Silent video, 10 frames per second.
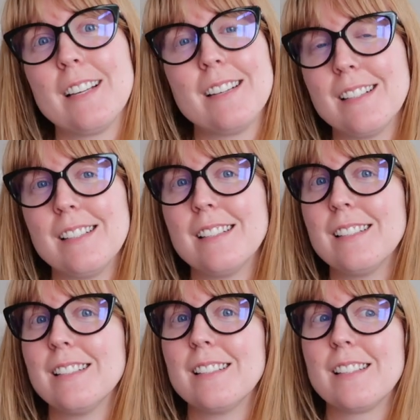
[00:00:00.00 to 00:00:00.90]
It
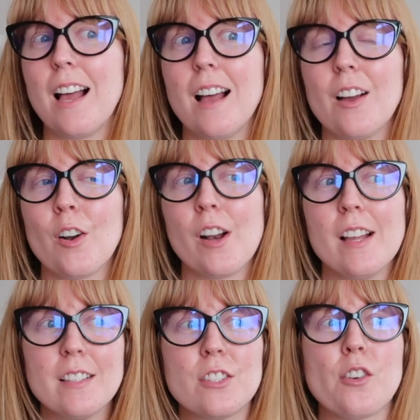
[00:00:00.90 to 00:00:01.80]
is uh, her
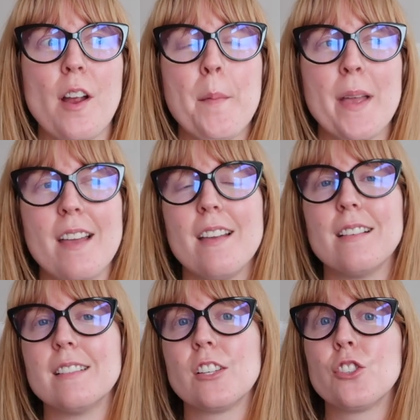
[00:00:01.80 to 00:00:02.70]
Instagram
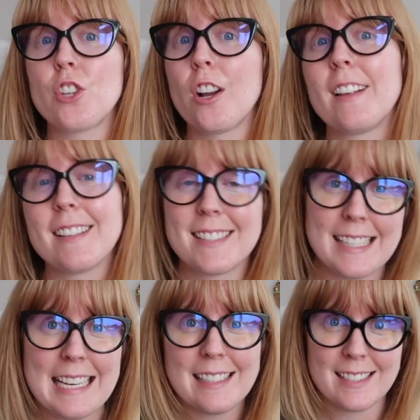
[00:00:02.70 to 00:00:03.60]
is Shark
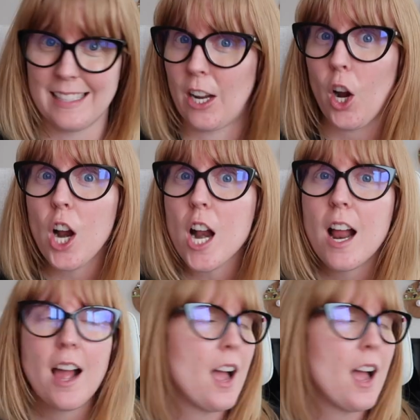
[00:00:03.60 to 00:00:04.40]
City Slicker.